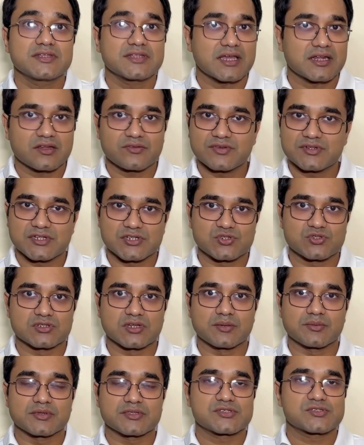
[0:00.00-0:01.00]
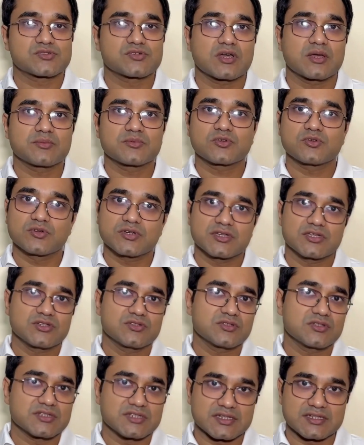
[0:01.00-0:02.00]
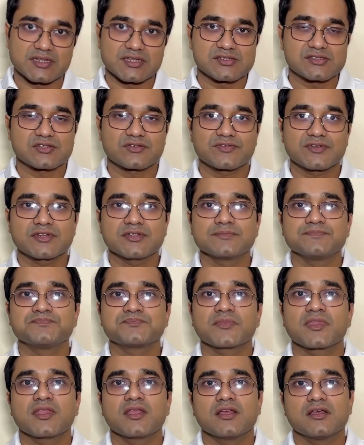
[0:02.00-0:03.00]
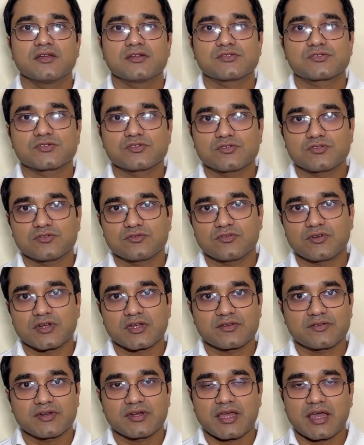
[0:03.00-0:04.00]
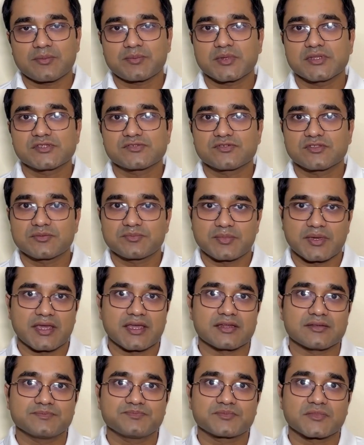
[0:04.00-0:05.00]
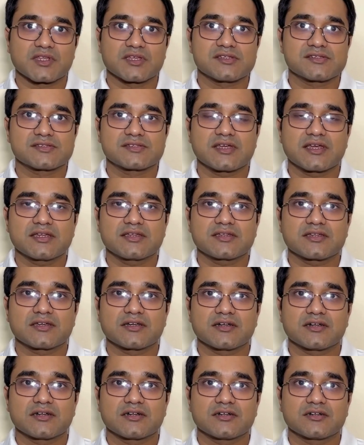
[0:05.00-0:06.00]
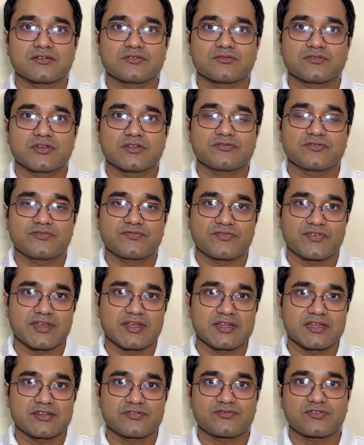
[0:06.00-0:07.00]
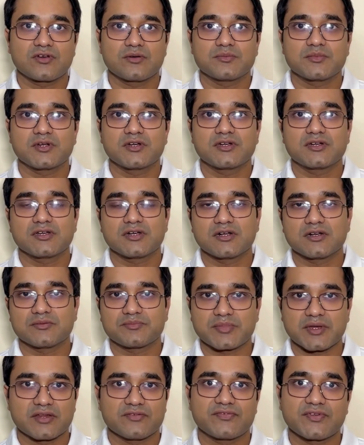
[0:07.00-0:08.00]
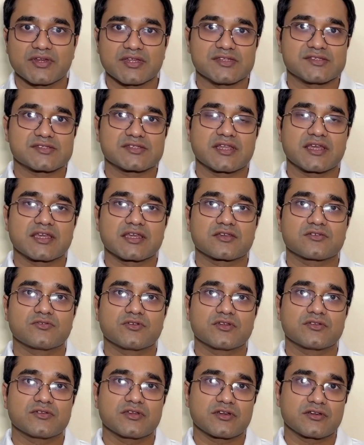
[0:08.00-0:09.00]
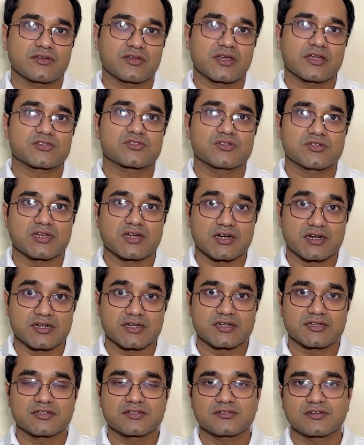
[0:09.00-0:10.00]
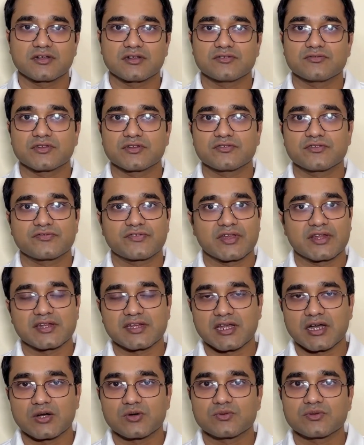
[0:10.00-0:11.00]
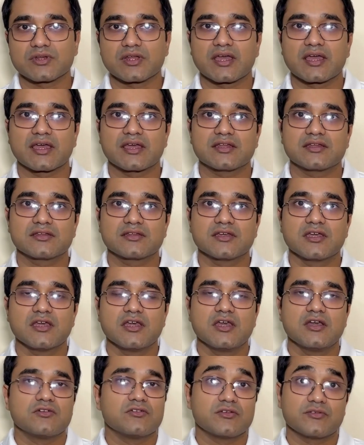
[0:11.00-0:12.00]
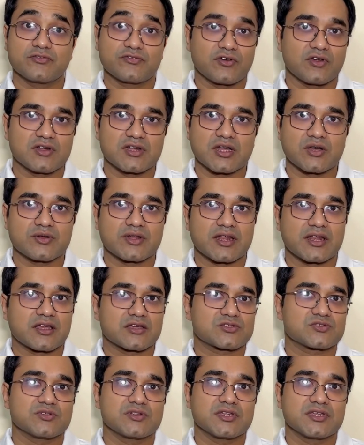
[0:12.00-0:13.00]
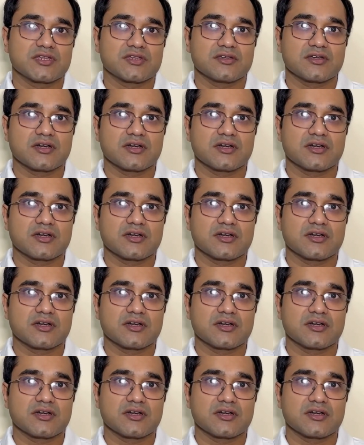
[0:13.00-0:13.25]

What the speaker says: that of a tissue damage. So, I am going into the details of it. So, whatever happens with pain is that when we feel it from our peripheries, like when we are actually hurt, when we fell down, and when we fall down and actually